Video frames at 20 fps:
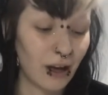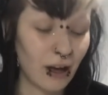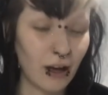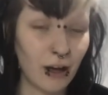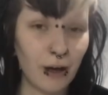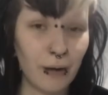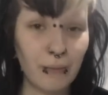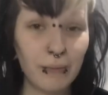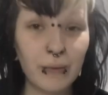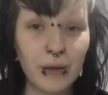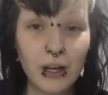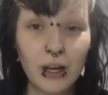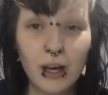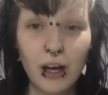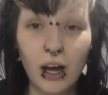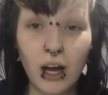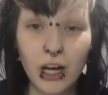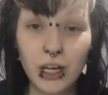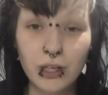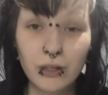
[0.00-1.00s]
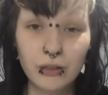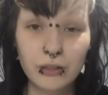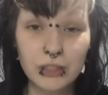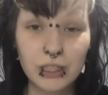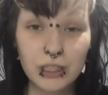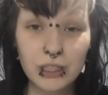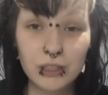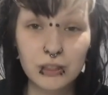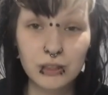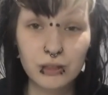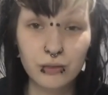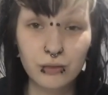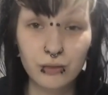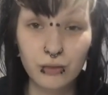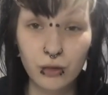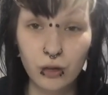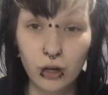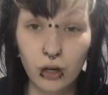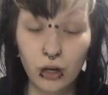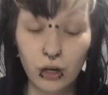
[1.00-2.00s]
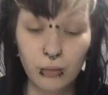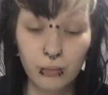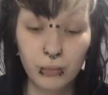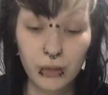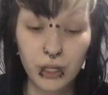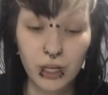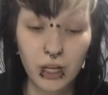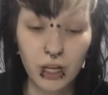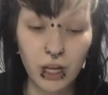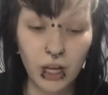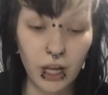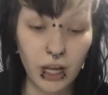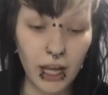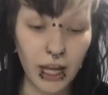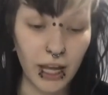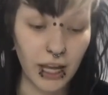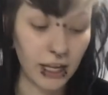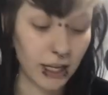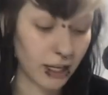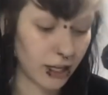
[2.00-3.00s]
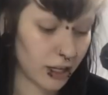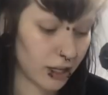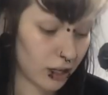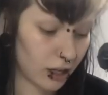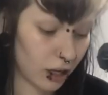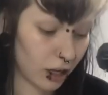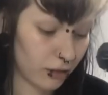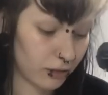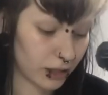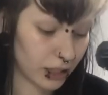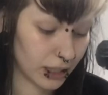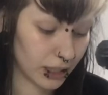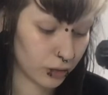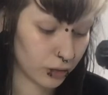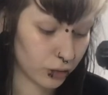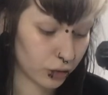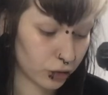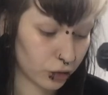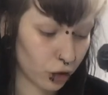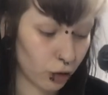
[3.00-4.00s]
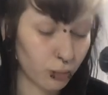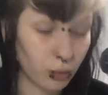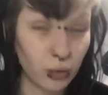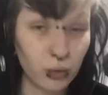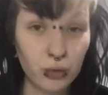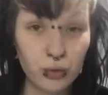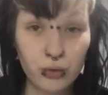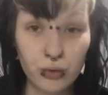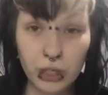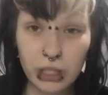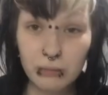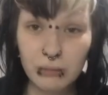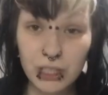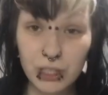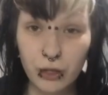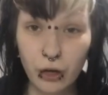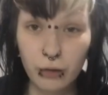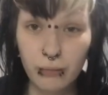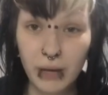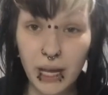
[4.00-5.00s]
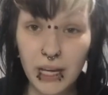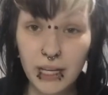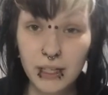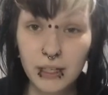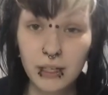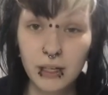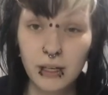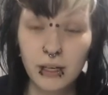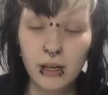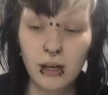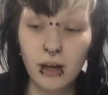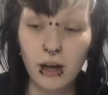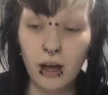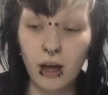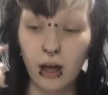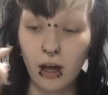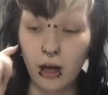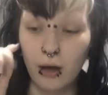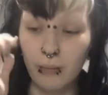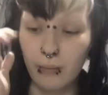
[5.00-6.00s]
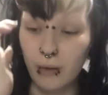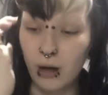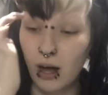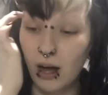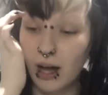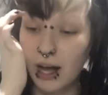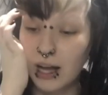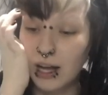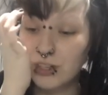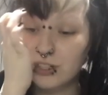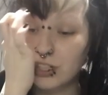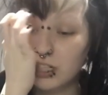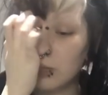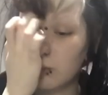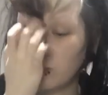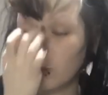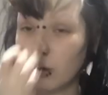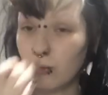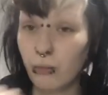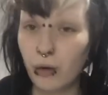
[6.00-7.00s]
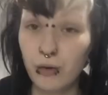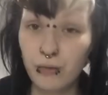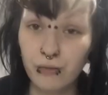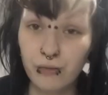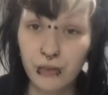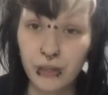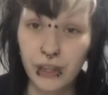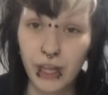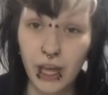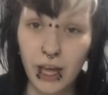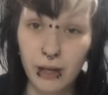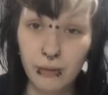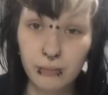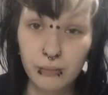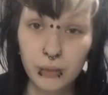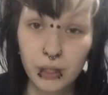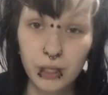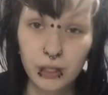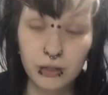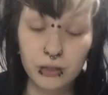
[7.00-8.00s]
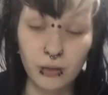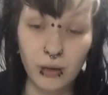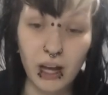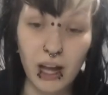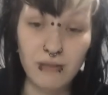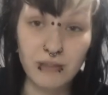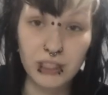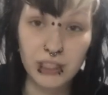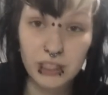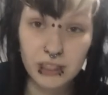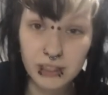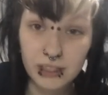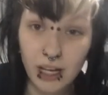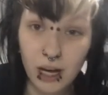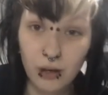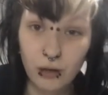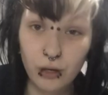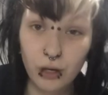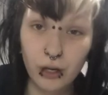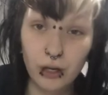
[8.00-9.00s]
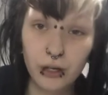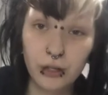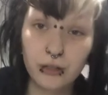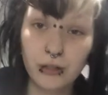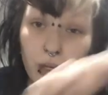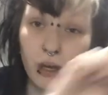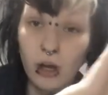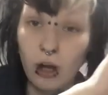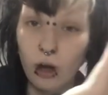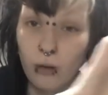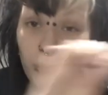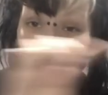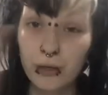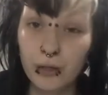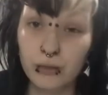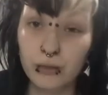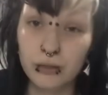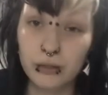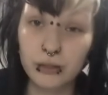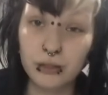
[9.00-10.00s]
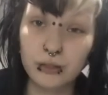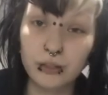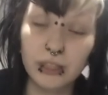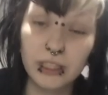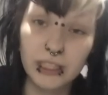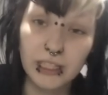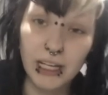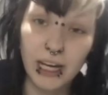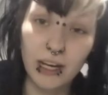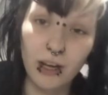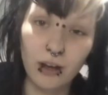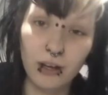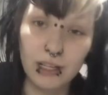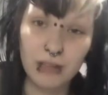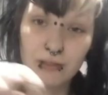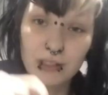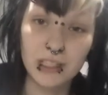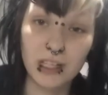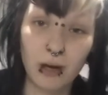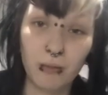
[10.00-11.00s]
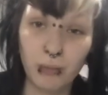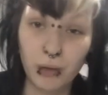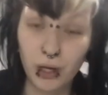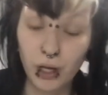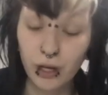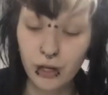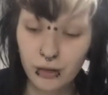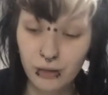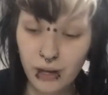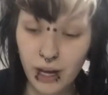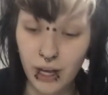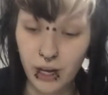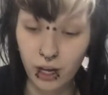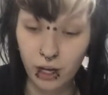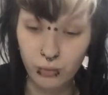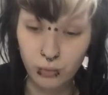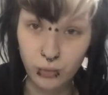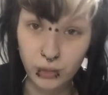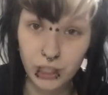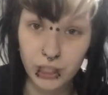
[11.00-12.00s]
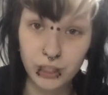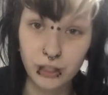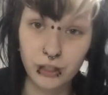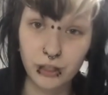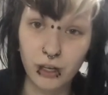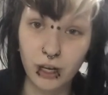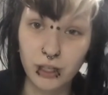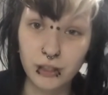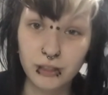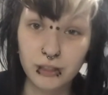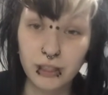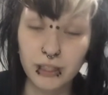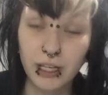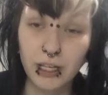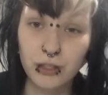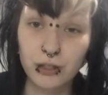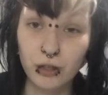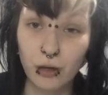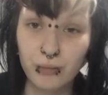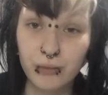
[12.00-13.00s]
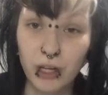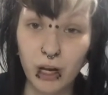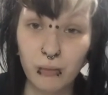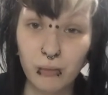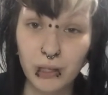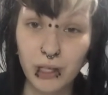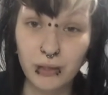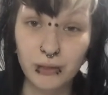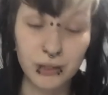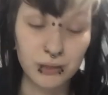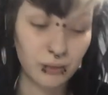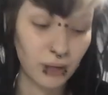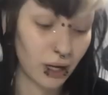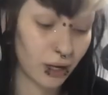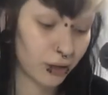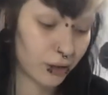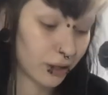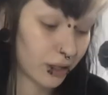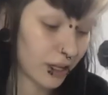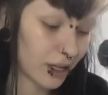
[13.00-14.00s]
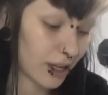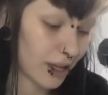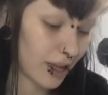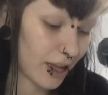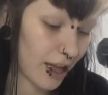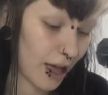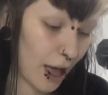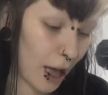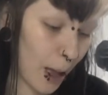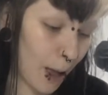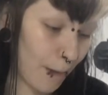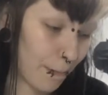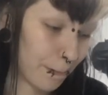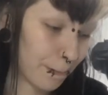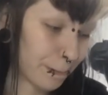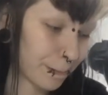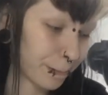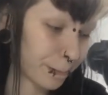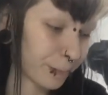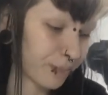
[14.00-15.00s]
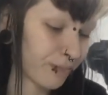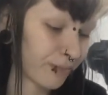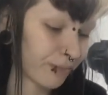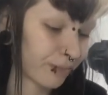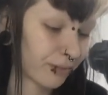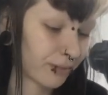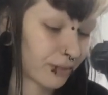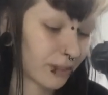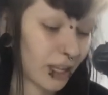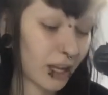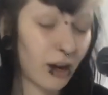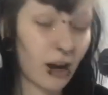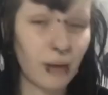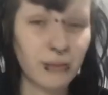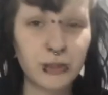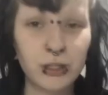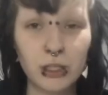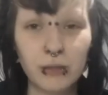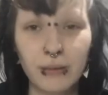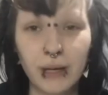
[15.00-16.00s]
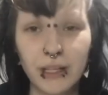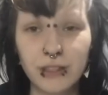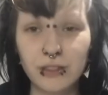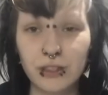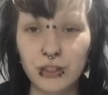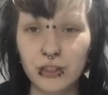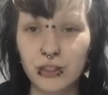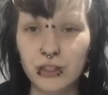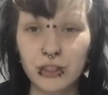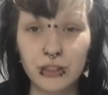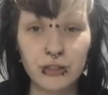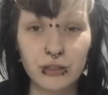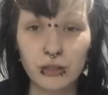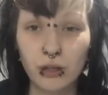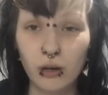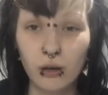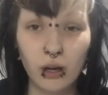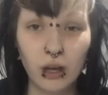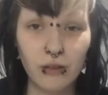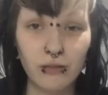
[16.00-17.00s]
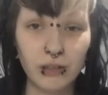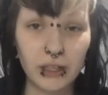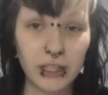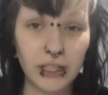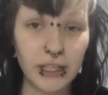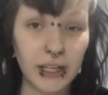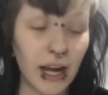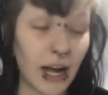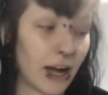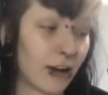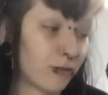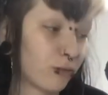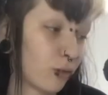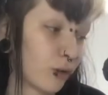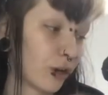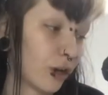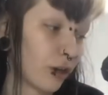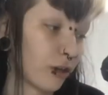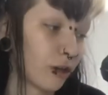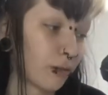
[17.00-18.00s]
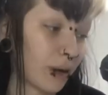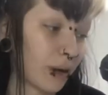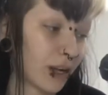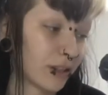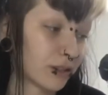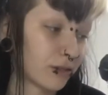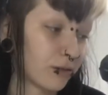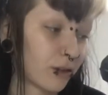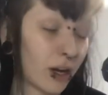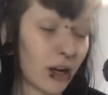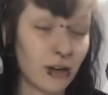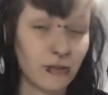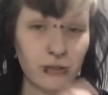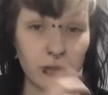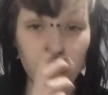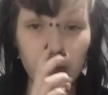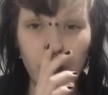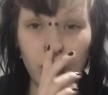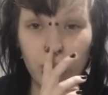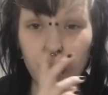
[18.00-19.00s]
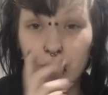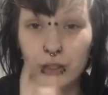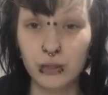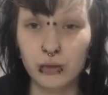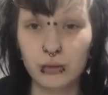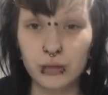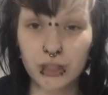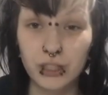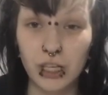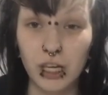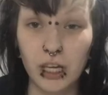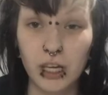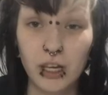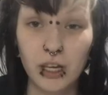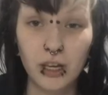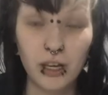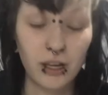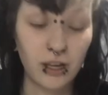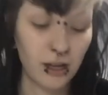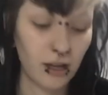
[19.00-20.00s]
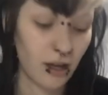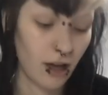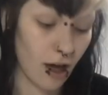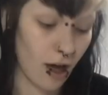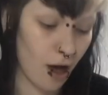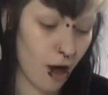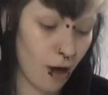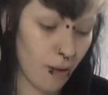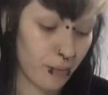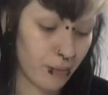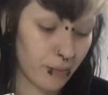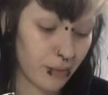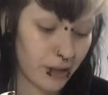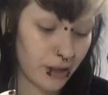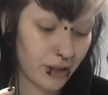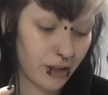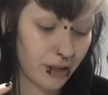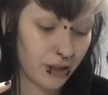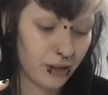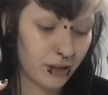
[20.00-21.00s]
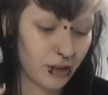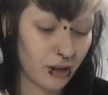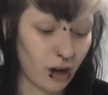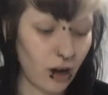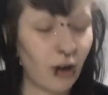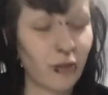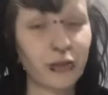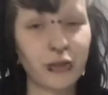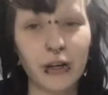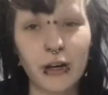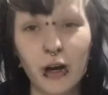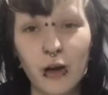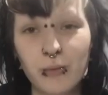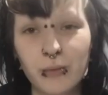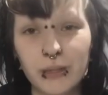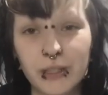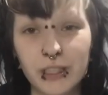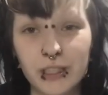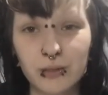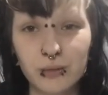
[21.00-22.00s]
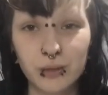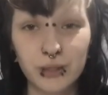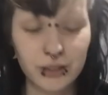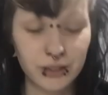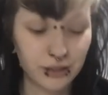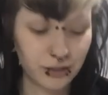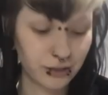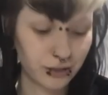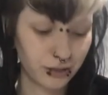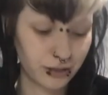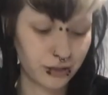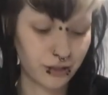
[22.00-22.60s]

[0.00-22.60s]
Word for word: Um, I got these from a lovely little shop called Dreamy Domain. Um, I actually promote for them, so I have a discount code. I'll put it on the screen and I'll leave it down below, and I will link you guys to their shop down below as well. Um, they're absolutely amazing. She's so lovely. I have one other pacifier from her that you'll see um, after I open these ones.